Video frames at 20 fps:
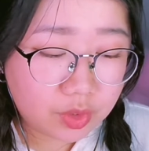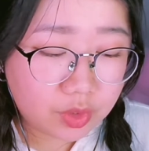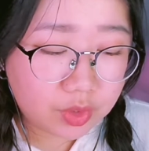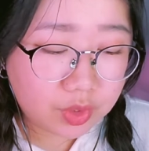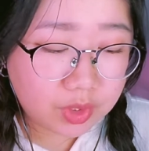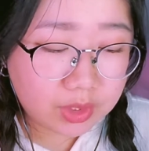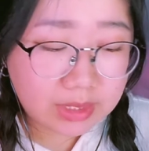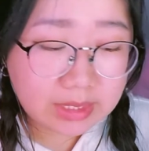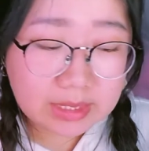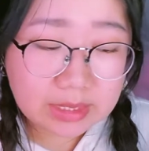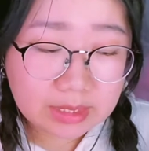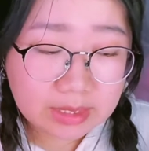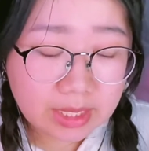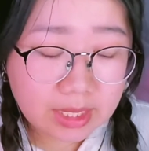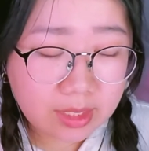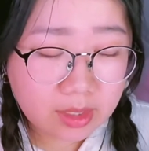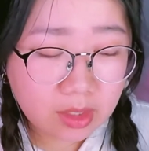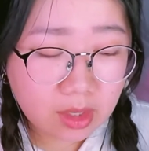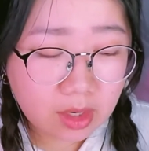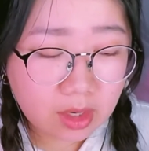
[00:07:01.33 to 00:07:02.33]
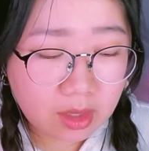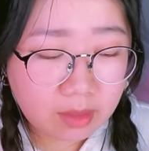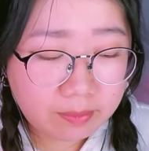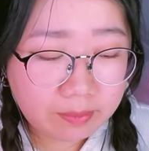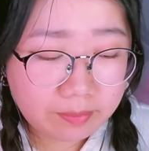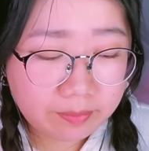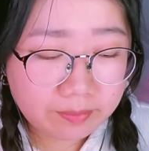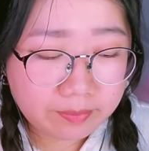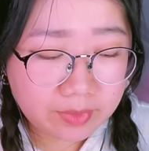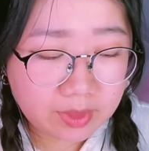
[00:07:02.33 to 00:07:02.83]
You usually stay
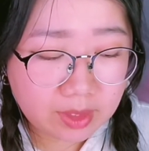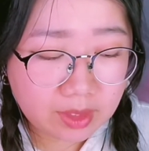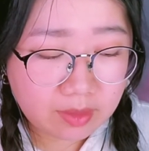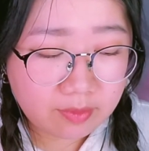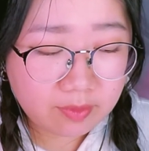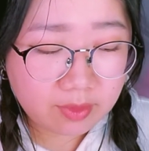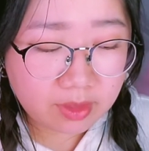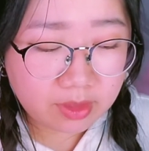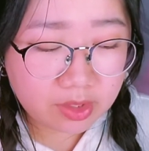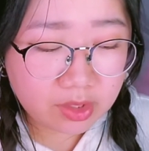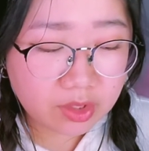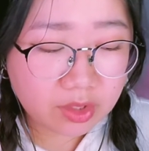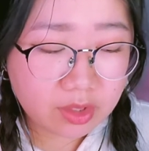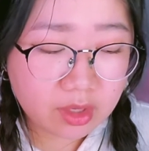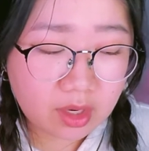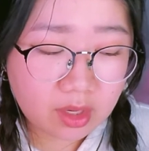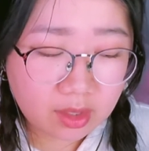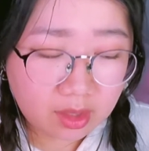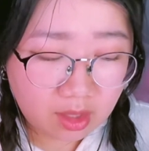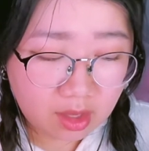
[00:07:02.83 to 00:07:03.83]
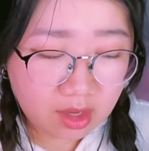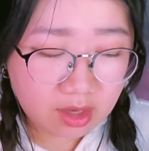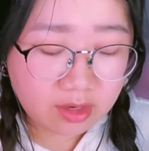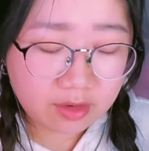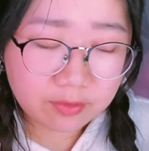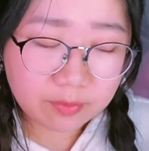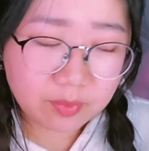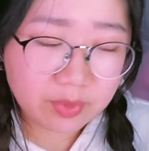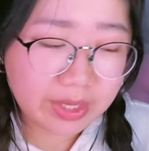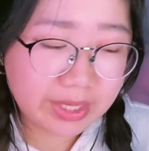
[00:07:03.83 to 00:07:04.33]
calm even under a
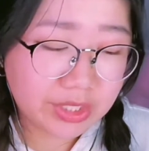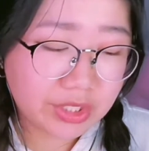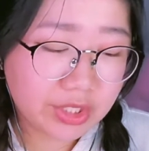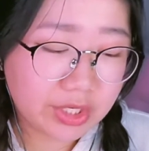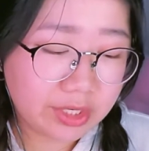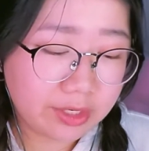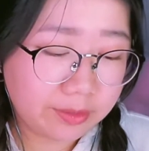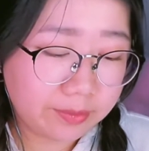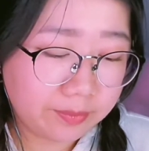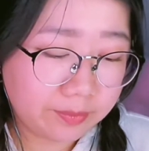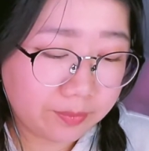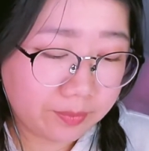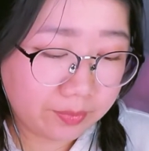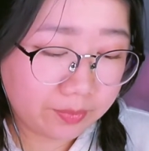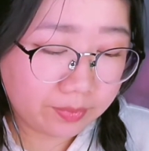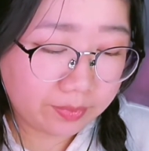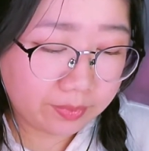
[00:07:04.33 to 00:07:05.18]
lot of pressure.